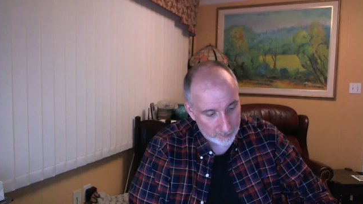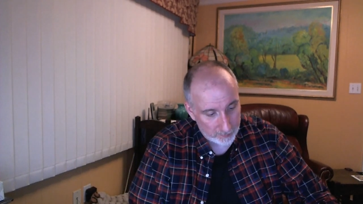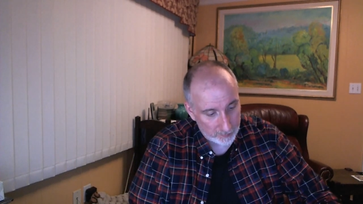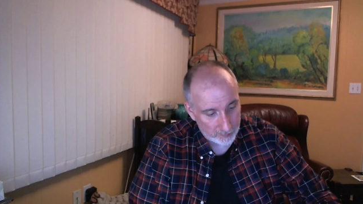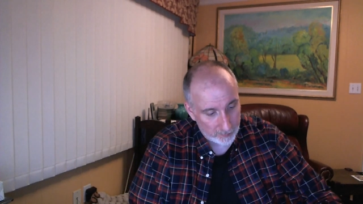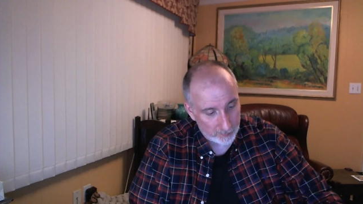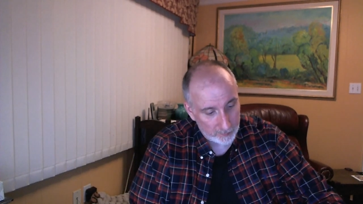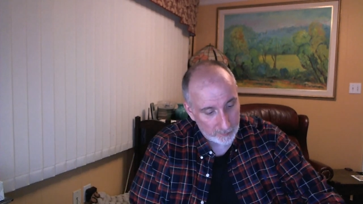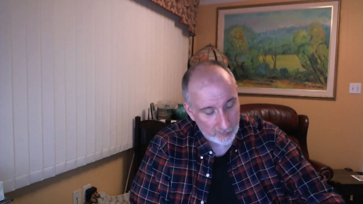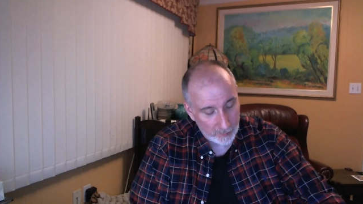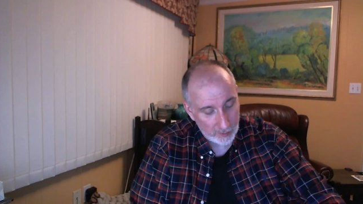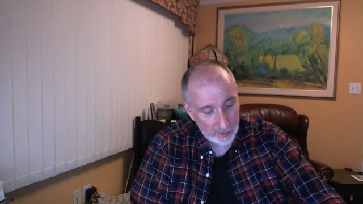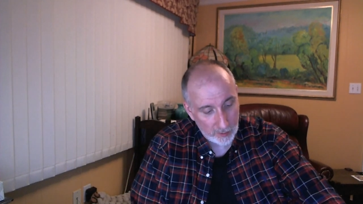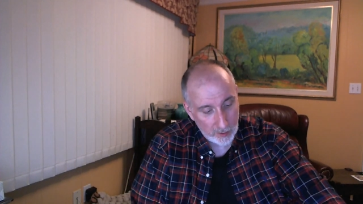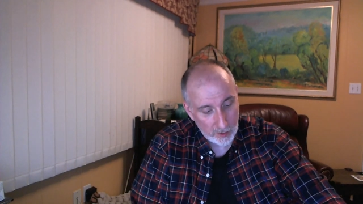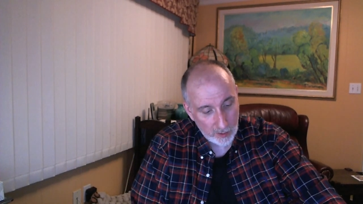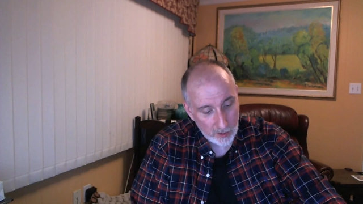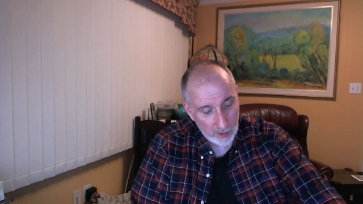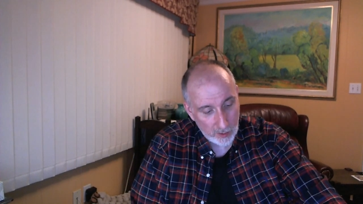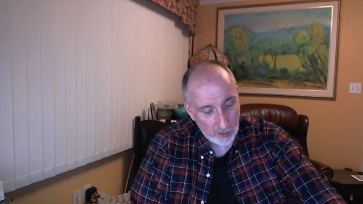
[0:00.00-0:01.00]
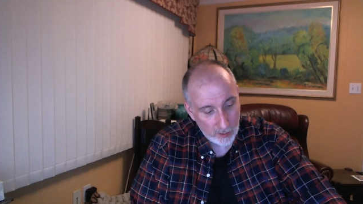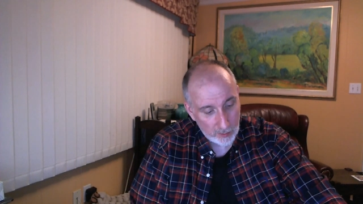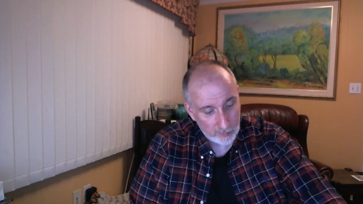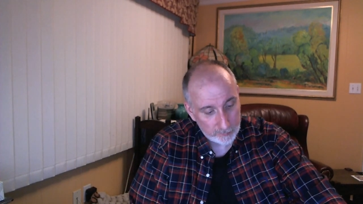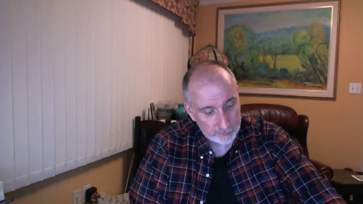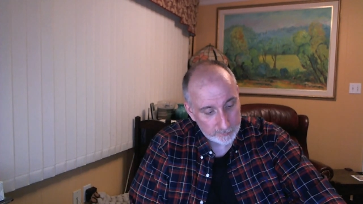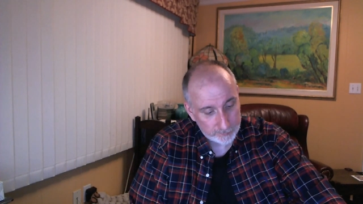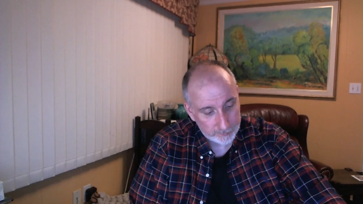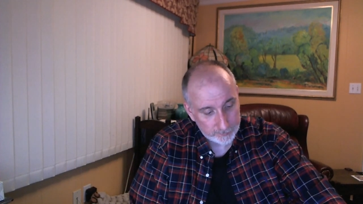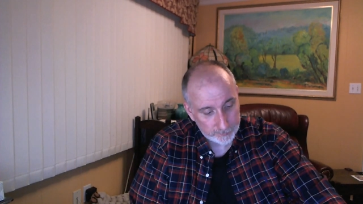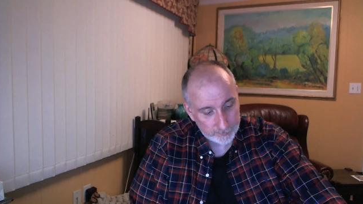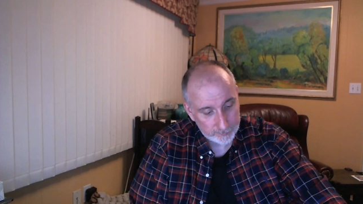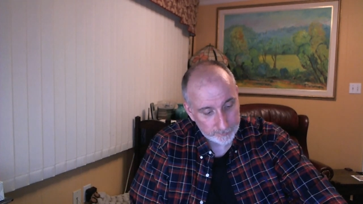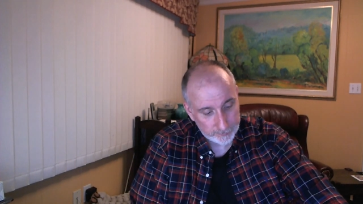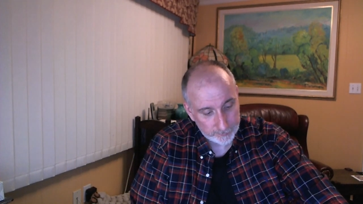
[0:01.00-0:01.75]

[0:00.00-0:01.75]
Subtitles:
Nothing is said.